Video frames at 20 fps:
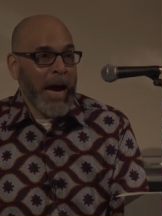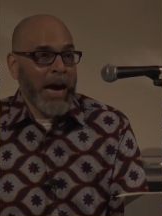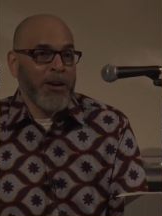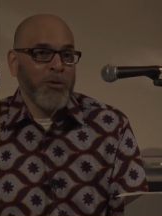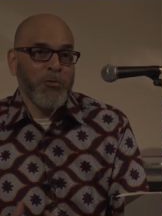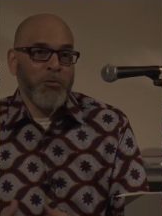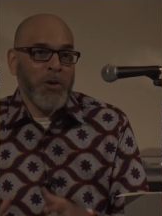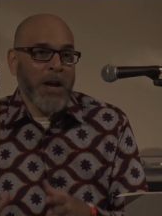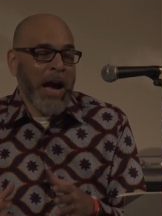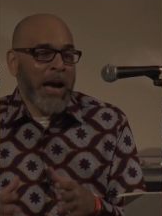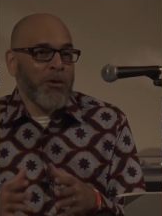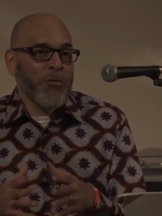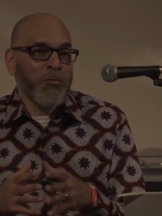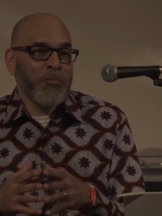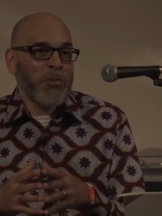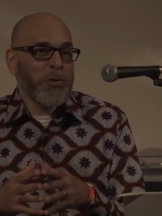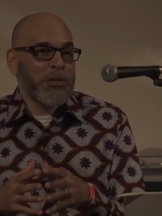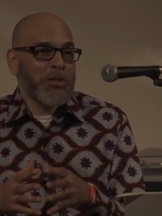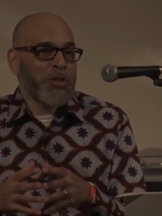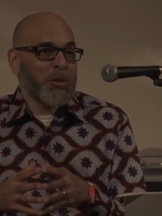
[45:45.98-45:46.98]
I don't, I
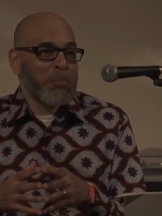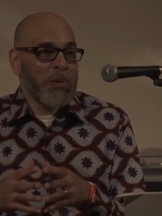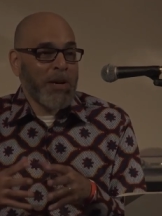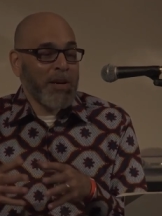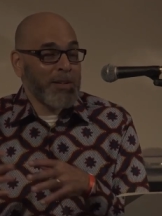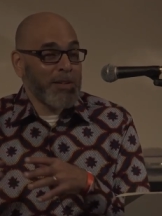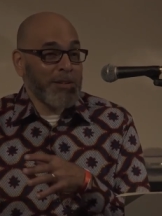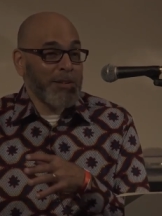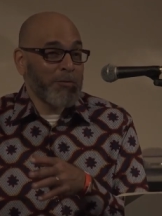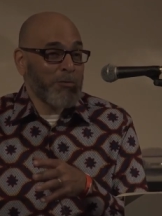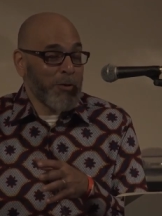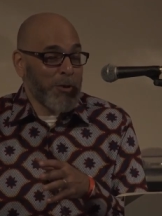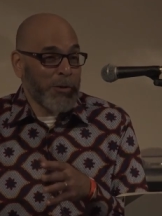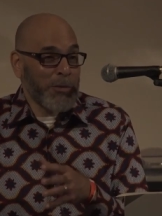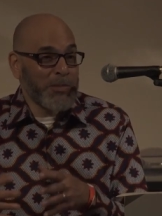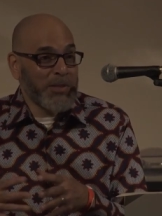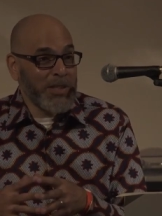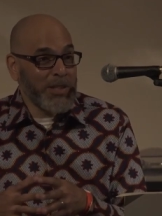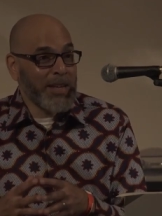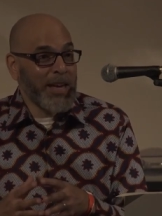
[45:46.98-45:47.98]
don't put Chappelle in a
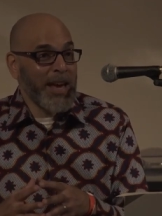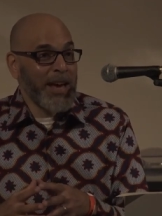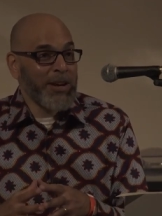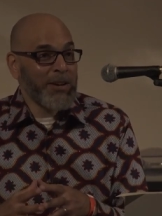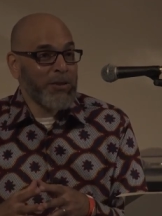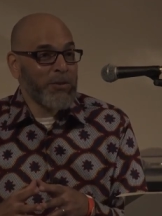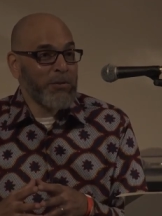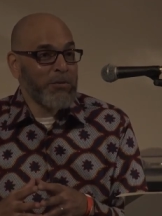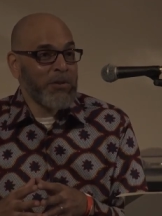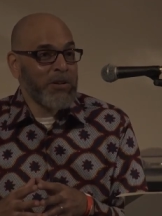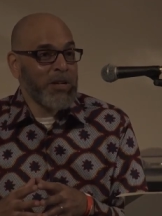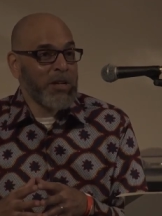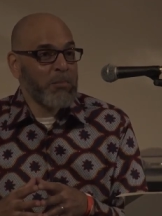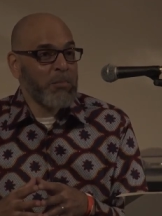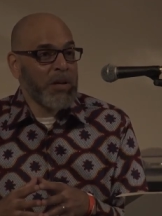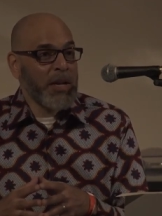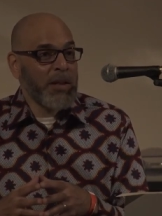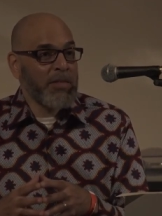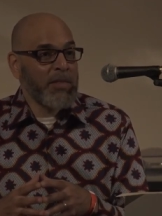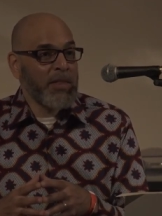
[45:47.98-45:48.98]
Robeson category,
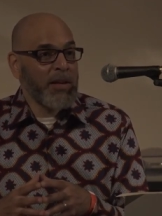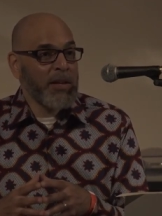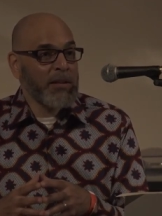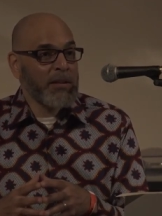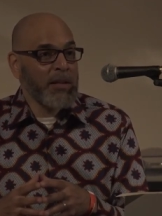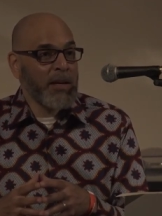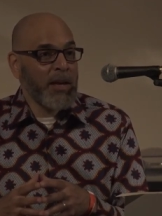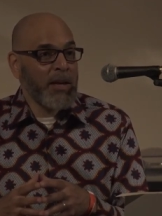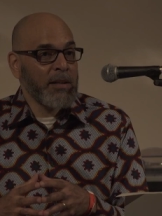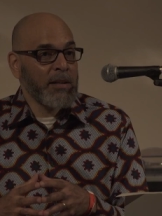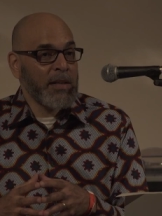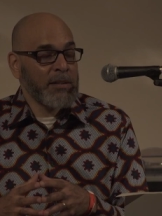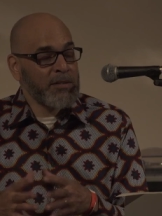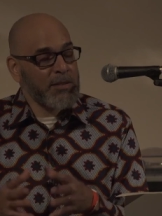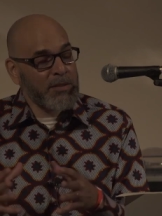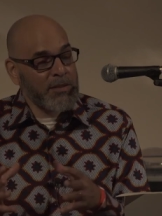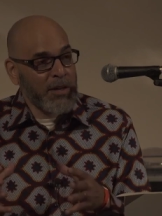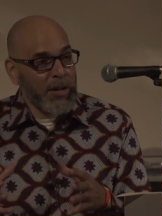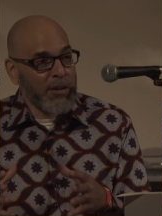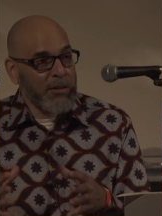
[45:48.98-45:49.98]
but I think that
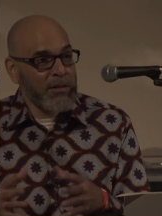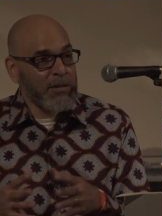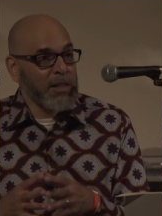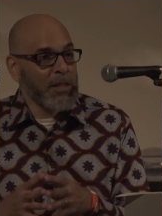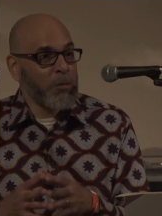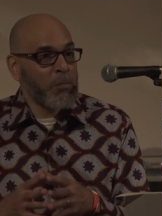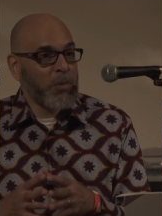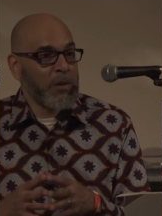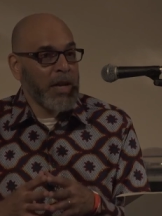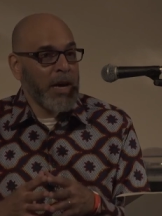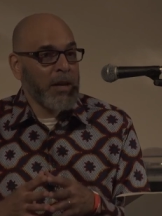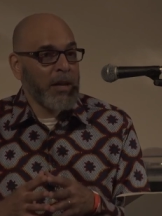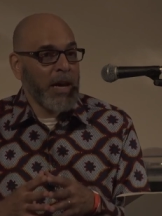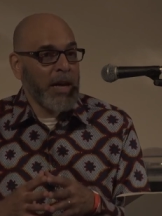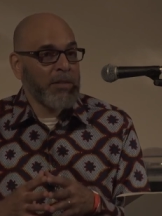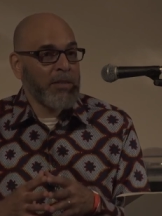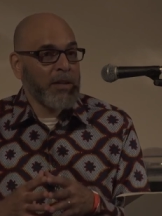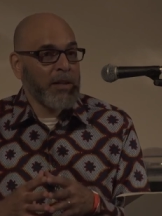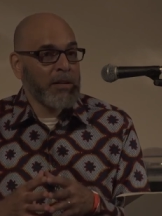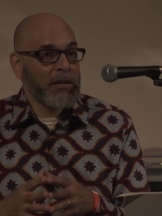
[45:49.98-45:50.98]
necessarily, but I,
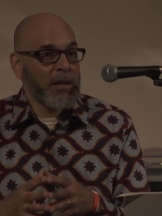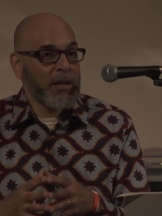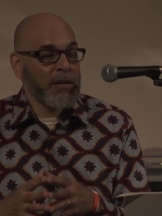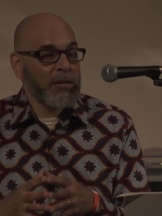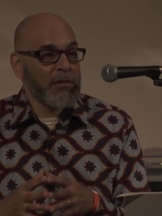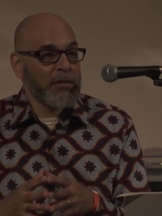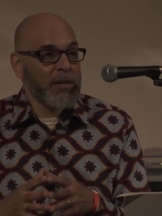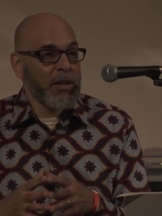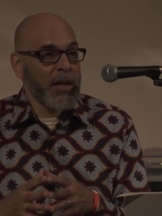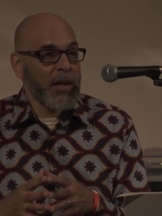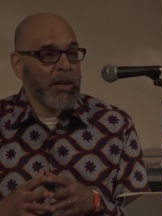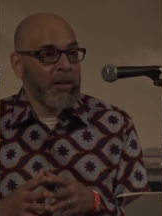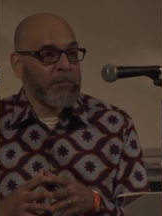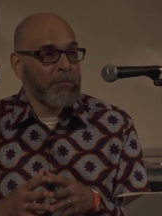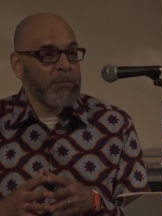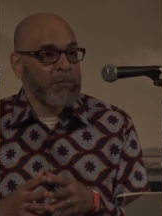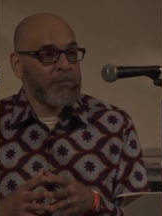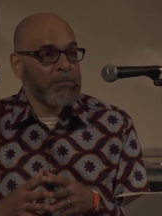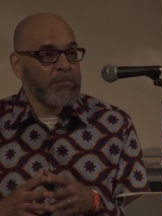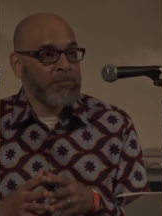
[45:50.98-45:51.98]
I think that, that